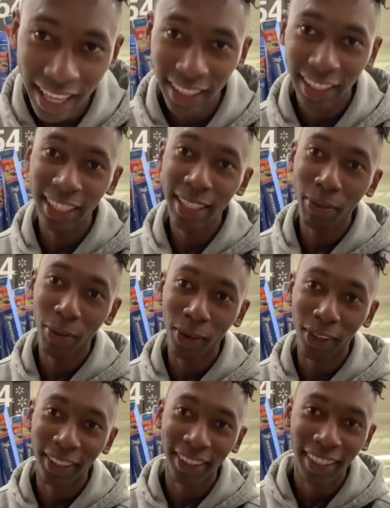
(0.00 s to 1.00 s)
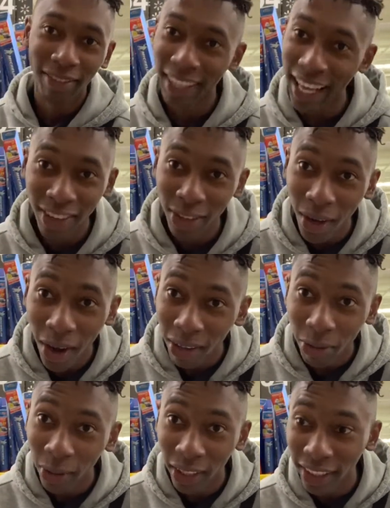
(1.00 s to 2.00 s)
a cheap one, but I don't know it
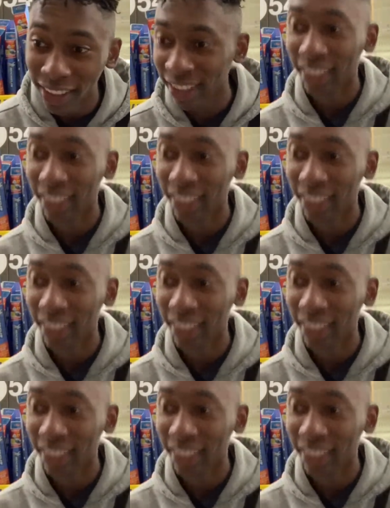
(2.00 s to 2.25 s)
works.